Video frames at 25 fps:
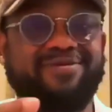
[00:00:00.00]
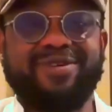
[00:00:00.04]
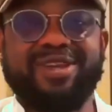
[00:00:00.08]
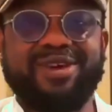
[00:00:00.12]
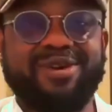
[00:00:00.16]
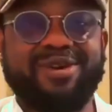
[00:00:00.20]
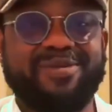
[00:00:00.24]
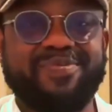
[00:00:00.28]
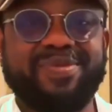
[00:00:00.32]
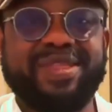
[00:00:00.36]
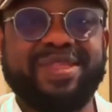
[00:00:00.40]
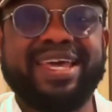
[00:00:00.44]

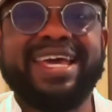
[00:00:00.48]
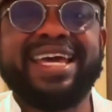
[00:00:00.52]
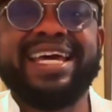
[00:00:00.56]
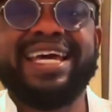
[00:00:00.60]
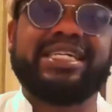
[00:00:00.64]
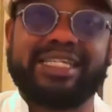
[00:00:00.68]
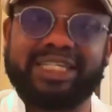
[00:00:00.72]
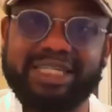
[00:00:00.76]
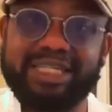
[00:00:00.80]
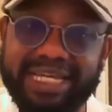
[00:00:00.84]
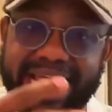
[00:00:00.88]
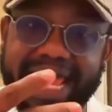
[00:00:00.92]
video
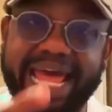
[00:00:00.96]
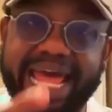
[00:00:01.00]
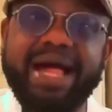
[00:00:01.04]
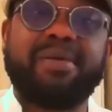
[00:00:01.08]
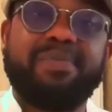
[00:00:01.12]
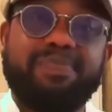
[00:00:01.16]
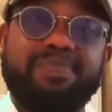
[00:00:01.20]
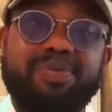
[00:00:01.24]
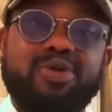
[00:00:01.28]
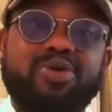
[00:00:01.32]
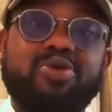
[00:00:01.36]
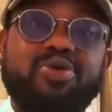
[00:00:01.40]
is to
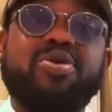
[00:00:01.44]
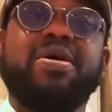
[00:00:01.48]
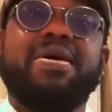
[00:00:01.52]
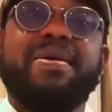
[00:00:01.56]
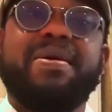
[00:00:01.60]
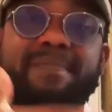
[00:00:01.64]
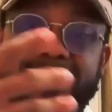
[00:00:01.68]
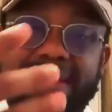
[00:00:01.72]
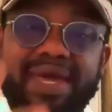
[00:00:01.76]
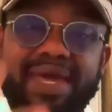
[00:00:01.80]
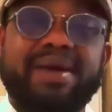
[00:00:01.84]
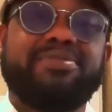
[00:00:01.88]
help you
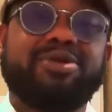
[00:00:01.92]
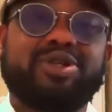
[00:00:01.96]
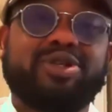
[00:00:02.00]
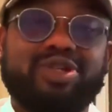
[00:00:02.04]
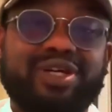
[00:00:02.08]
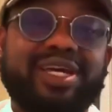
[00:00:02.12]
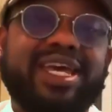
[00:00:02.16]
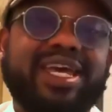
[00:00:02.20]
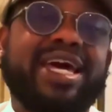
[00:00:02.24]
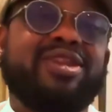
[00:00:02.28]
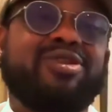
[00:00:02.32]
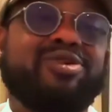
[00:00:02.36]
be able
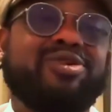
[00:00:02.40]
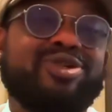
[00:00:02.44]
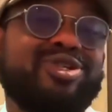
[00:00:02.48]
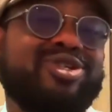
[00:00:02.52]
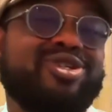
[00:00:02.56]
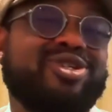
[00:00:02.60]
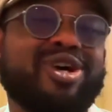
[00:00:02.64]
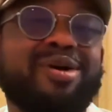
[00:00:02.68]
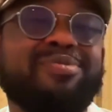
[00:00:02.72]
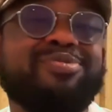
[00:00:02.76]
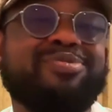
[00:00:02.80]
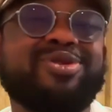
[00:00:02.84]
to get those
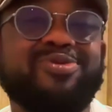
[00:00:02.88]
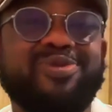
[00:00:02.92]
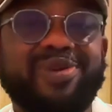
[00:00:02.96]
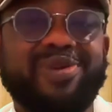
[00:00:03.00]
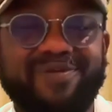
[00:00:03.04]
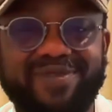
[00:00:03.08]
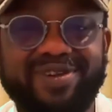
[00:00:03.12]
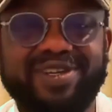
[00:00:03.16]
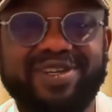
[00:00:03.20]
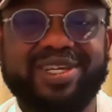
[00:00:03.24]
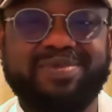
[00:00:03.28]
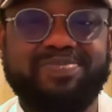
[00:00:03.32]
jobs
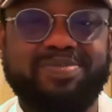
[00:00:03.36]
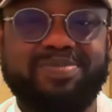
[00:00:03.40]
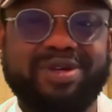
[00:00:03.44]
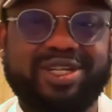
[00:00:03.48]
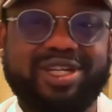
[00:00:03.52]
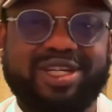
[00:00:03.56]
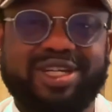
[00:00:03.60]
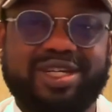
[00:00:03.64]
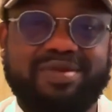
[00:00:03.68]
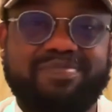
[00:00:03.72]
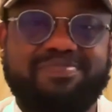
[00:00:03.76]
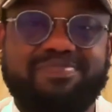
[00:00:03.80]
with business
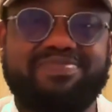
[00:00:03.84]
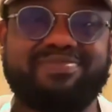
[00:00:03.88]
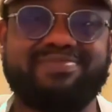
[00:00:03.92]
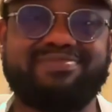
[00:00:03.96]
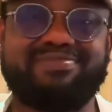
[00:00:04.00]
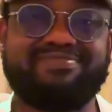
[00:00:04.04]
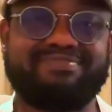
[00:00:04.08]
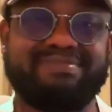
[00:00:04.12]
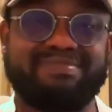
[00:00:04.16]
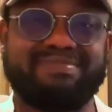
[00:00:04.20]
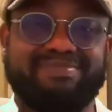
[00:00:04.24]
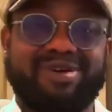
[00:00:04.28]
sponsorship.
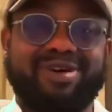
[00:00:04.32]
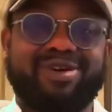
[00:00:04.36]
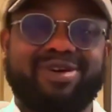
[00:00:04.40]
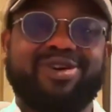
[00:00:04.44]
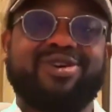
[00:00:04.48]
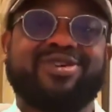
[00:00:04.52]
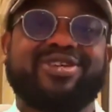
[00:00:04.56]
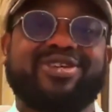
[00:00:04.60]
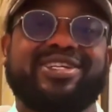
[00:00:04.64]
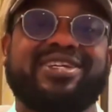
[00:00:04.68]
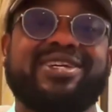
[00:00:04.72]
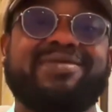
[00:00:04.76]

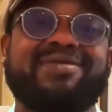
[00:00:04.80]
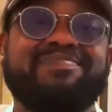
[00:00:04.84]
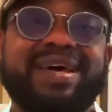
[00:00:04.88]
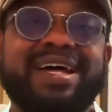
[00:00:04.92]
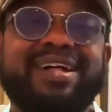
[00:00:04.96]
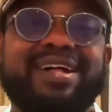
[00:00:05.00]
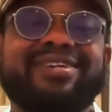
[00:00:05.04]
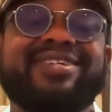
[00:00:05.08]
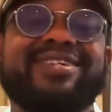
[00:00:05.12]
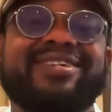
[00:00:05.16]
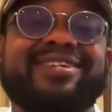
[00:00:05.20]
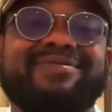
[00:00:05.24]
Buckle your
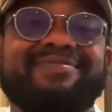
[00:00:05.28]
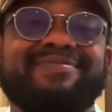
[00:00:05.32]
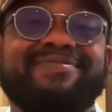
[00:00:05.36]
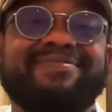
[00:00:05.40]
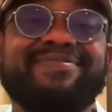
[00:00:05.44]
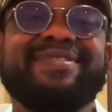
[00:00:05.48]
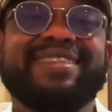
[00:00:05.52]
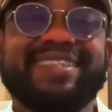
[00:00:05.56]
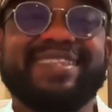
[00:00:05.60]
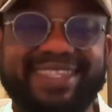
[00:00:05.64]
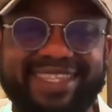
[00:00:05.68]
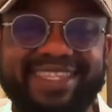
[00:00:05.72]
seatbelts.
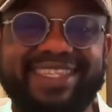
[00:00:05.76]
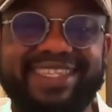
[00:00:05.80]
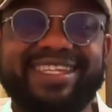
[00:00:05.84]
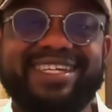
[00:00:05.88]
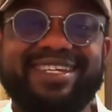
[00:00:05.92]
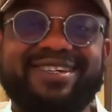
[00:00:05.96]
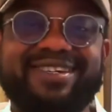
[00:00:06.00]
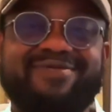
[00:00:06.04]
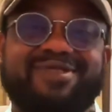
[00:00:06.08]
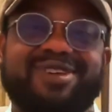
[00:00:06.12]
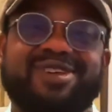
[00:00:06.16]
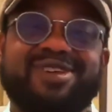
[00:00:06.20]

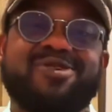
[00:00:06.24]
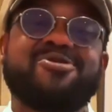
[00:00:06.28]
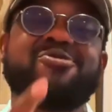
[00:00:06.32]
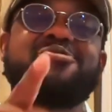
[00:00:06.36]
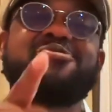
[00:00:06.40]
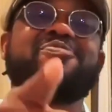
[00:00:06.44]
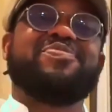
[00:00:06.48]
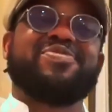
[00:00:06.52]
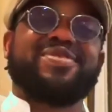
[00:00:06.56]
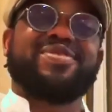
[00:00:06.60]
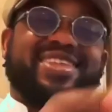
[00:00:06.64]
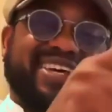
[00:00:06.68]
This
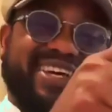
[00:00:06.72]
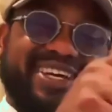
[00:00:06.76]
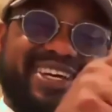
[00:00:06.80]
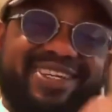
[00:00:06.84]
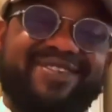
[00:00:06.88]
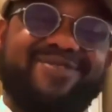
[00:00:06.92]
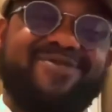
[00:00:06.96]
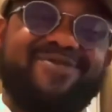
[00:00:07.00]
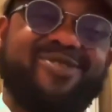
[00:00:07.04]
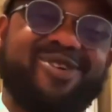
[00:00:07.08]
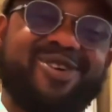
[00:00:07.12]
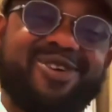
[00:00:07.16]
video
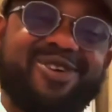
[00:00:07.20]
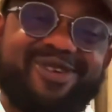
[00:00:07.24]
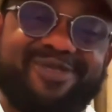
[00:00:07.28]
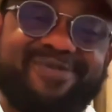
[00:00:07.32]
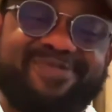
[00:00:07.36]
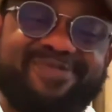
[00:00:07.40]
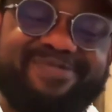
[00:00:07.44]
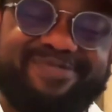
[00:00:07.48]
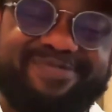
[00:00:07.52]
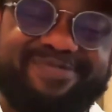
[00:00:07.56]
is for you.